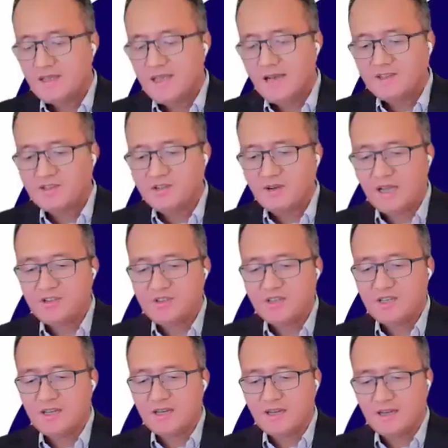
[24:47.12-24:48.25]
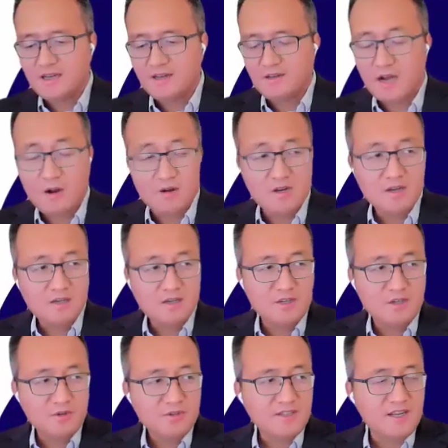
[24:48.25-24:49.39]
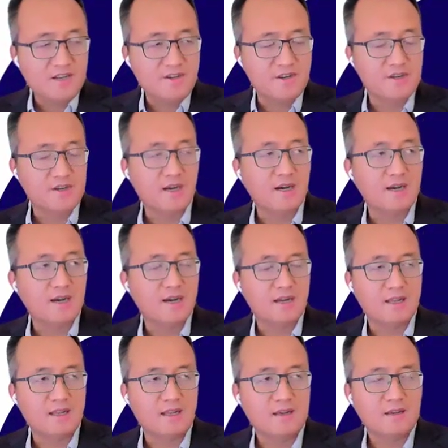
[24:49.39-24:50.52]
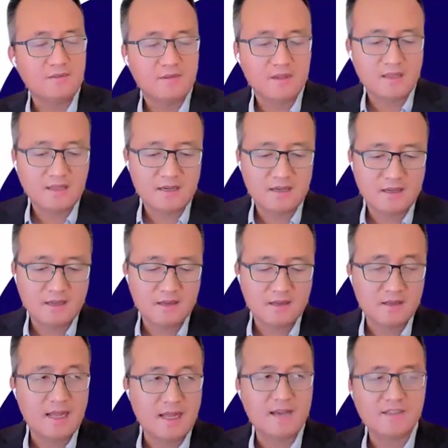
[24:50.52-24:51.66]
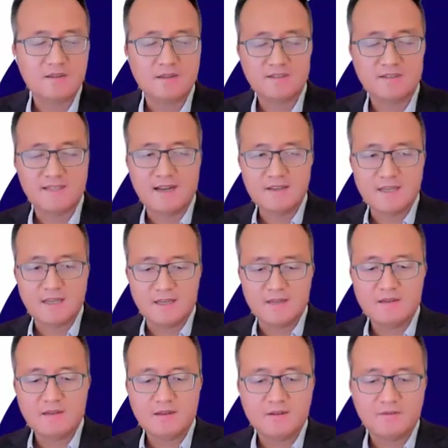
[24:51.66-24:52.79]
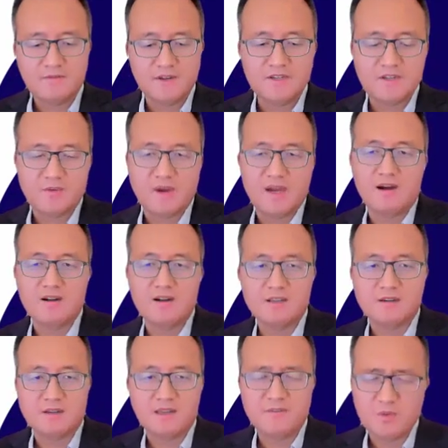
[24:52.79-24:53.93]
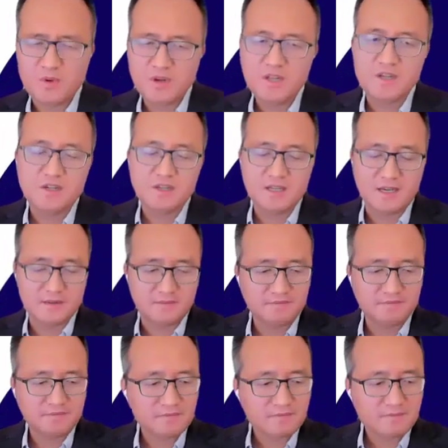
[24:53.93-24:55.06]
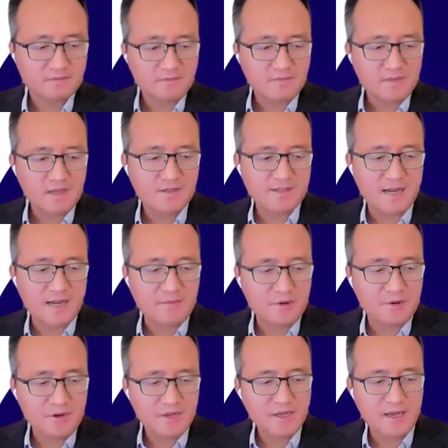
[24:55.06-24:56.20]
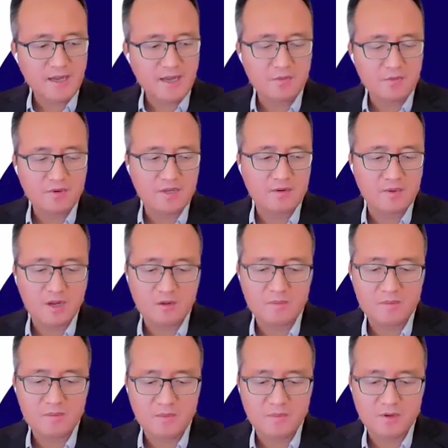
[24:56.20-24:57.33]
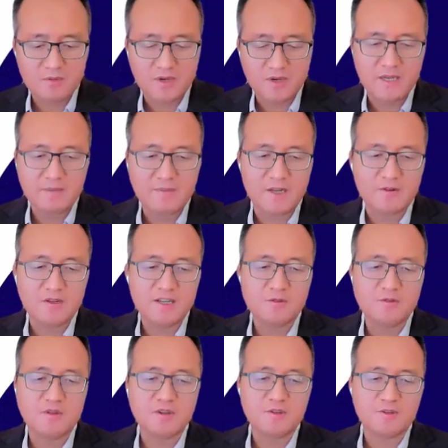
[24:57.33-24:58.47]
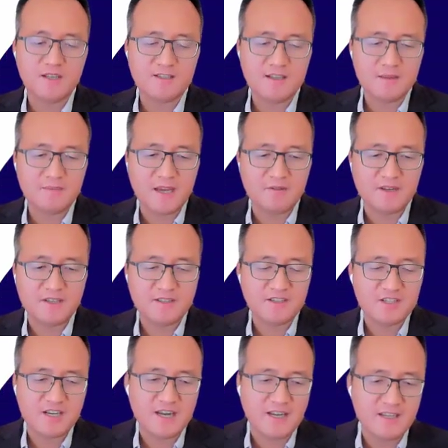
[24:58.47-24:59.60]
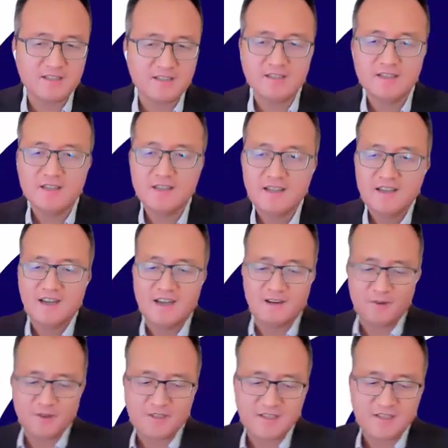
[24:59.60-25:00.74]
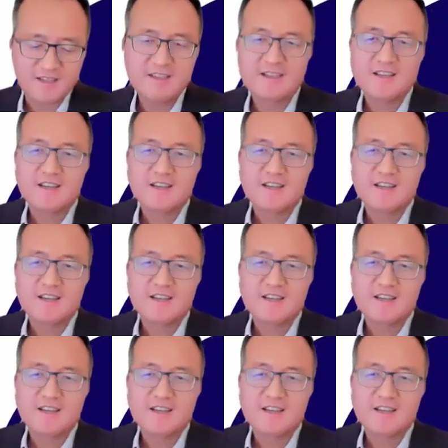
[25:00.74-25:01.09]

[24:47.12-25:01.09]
Yeah, so actually our newsletter last Sunday featured one article, gave a really good summary. I would recommend people to read it, but you need a Google Translate, by the way, it's in Chinese, unfortunately.